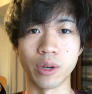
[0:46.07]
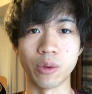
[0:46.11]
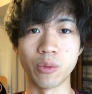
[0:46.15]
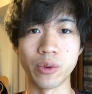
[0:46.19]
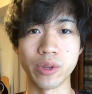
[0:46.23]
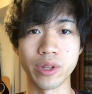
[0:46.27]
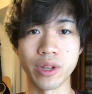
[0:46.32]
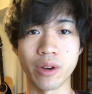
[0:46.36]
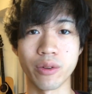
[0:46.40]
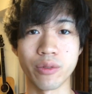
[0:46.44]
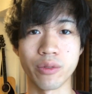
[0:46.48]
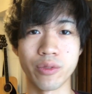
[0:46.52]

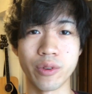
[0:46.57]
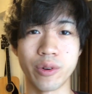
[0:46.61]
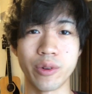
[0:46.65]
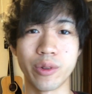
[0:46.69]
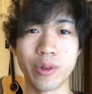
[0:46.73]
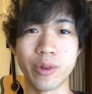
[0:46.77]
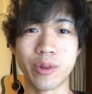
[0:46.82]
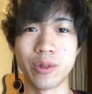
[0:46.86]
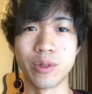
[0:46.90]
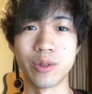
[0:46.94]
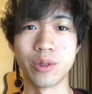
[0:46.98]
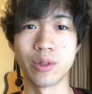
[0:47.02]
without
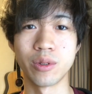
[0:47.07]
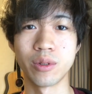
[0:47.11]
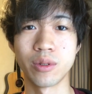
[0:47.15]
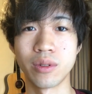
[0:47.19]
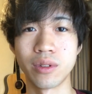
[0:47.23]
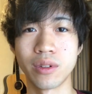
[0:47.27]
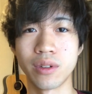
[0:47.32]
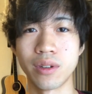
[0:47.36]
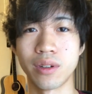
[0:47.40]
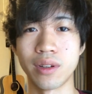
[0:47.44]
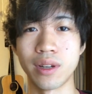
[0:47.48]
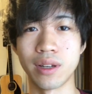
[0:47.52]
further ado,
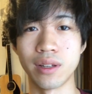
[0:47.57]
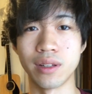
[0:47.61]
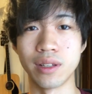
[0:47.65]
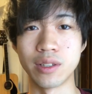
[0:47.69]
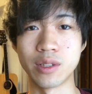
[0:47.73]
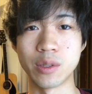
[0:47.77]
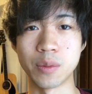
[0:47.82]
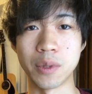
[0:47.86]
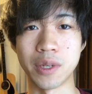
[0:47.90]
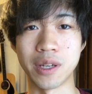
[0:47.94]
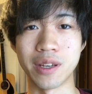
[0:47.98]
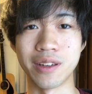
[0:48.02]
let's
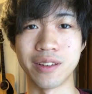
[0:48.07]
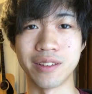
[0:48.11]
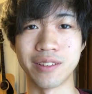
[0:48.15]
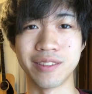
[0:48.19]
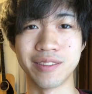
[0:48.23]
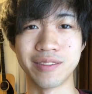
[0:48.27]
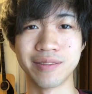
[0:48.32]
begin.